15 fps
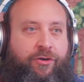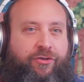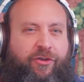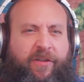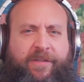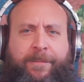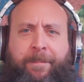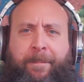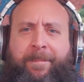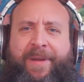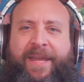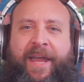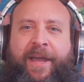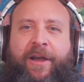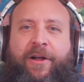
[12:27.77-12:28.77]
just
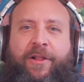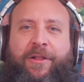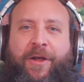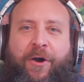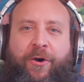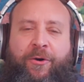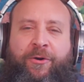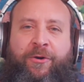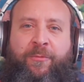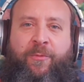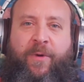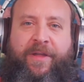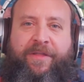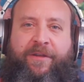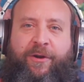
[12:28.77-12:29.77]
being alone
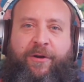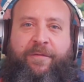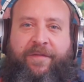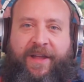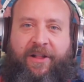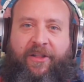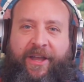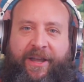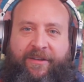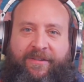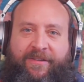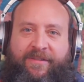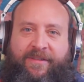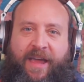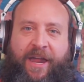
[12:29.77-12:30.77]
with your
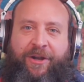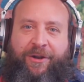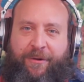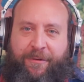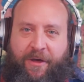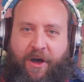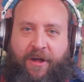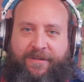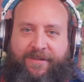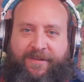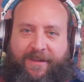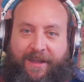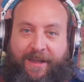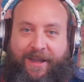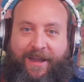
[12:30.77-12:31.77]
feelings and your thoughts
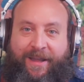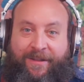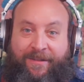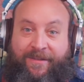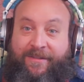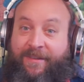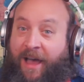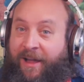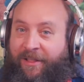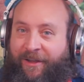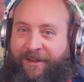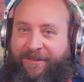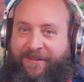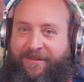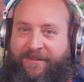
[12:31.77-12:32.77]
in
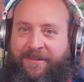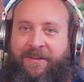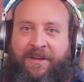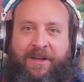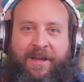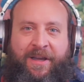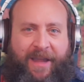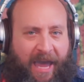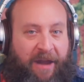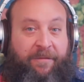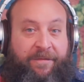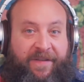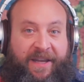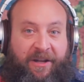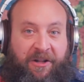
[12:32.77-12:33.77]
silence can
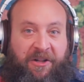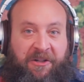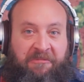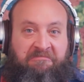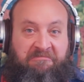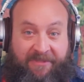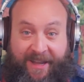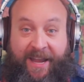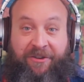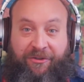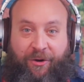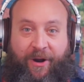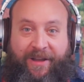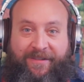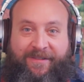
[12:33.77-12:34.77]
feel
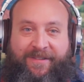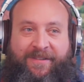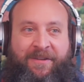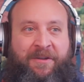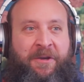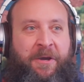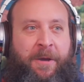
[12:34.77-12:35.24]
dangerous,